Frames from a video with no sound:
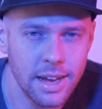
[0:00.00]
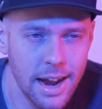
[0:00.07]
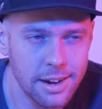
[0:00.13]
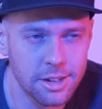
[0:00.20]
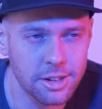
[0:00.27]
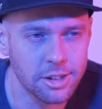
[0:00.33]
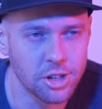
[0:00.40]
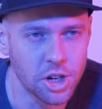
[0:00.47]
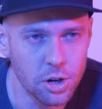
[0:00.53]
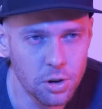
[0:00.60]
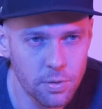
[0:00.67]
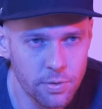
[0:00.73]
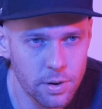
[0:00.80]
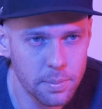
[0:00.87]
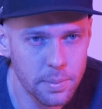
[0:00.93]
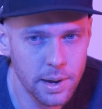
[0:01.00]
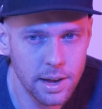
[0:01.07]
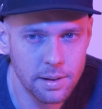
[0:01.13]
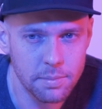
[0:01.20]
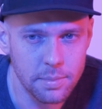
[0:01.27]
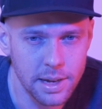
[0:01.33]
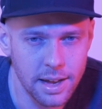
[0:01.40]
just chill for a
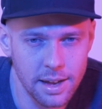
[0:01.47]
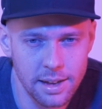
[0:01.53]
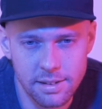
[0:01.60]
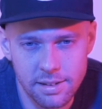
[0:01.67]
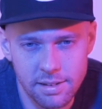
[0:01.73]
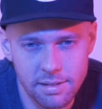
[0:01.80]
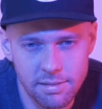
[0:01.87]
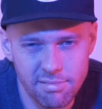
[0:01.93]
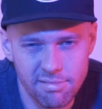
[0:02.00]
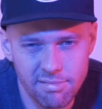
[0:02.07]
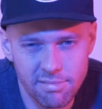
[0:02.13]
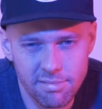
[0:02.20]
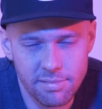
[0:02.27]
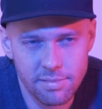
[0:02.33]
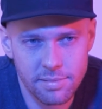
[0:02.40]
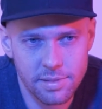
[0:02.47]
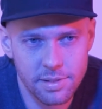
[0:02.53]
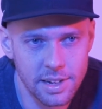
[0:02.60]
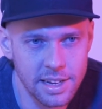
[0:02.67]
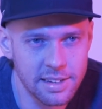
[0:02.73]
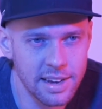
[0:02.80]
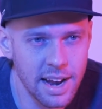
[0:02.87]
bit, because
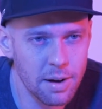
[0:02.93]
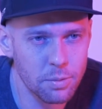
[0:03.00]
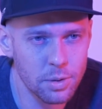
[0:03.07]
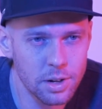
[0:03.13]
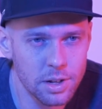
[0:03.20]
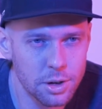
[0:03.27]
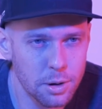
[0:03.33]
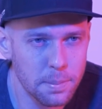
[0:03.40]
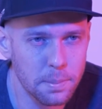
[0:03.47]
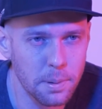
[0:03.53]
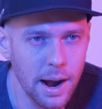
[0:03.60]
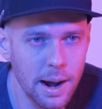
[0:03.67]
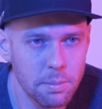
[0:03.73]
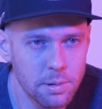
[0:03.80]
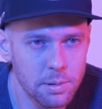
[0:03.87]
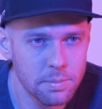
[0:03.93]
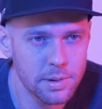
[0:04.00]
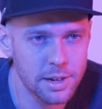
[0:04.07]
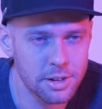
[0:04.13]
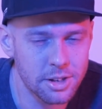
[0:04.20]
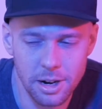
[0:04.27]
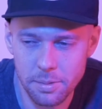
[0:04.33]
it's not really your problem
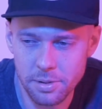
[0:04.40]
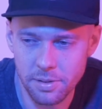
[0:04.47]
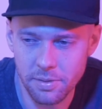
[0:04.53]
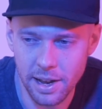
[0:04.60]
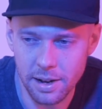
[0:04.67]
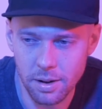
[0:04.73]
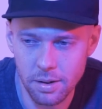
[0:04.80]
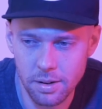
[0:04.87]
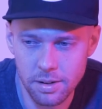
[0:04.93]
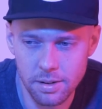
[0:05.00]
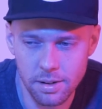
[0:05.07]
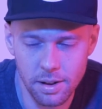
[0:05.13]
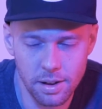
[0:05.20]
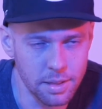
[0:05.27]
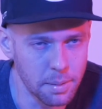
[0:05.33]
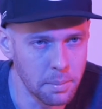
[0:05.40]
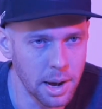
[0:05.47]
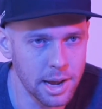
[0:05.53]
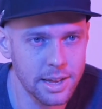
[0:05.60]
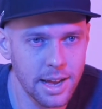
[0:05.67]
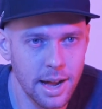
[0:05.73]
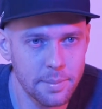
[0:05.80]
in terms of like the
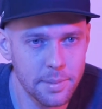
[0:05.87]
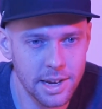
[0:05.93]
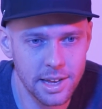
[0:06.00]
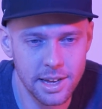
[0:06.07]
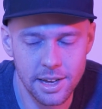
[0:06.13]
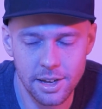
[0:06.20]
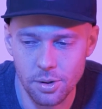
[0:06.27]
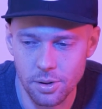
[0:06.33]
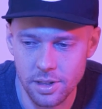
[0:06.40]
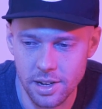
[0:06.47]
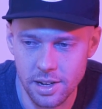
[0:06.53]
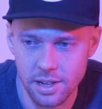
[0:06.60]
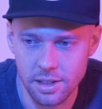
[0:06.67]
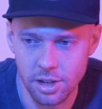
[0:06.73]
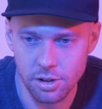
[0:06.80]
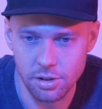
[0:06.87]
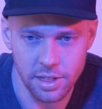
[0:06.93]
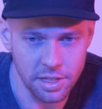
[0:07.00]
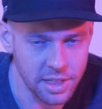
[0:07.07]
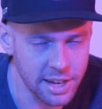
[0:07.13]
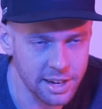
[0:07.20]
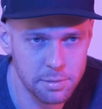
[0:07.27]
money coming in or the
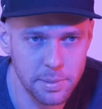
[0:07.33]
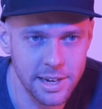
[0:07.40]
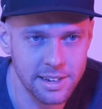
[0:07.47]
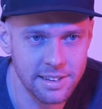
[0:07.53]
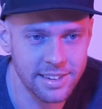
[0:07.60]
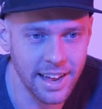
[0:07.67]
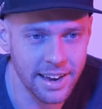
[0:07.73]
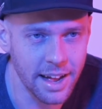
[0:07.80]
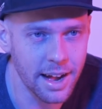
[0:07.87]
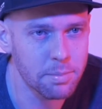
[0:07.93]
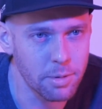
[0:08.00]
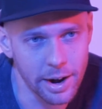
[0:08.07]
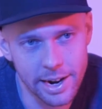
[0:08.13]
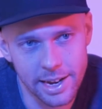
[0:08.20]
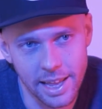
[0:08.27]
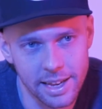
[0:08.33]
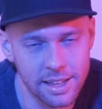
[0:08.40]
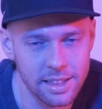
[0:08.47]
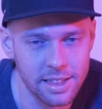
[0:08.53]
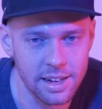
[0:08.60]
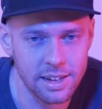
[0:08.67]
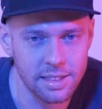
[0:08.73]
things being set up, right? Like
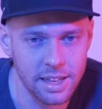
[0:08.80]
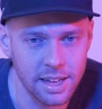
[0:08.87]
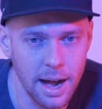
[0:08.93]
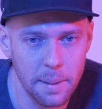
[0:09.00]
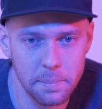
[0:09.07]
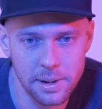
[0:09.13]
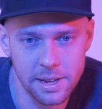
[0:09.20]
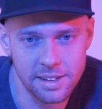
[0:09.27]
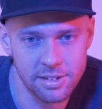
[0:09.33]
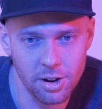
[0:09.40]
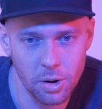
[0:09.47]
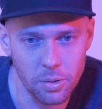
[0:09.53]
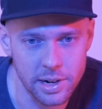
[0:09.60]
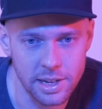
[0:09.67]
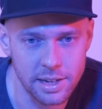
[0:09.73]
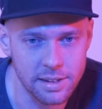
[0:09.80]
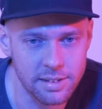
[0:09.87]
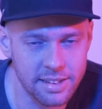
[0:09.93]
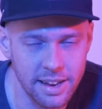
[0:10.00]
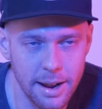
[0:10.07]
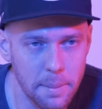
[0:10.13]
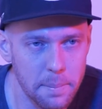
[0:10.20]
the company is already
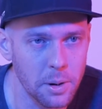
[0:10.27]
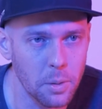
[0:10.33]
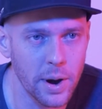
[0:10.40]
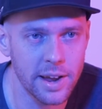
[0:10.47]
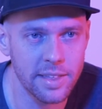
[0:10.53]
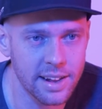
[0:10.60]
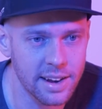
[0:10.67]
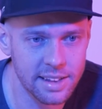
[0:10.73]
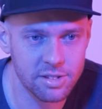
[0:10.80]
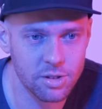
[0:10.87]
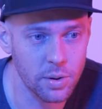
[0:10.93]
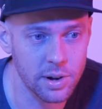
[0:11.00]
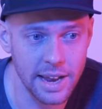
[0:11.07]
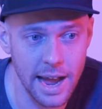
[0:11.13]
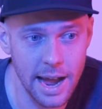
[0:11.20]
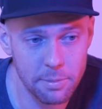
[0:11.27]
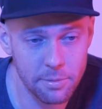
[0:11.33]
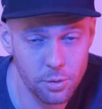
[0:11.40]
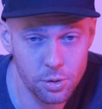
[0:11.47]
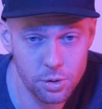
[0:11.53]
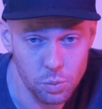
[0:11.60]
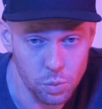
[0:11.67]
set up in a way that's going to happen
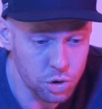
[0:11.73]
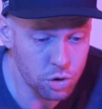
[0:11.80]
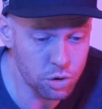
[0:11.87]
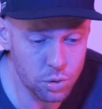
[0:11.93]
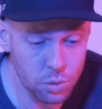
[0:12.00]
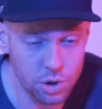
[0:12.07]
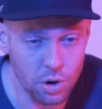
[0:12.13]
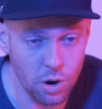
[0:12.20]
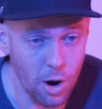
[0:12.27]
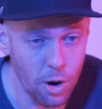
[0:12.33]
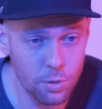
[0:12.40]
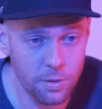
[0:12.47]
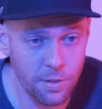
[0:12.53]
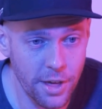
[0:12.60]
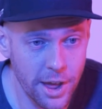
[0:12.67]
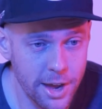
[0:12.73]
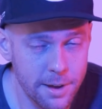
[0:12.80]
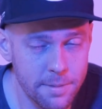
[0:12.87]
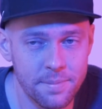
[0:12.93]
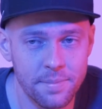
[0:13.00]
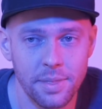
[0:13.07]
for you. When you're doing your own thing,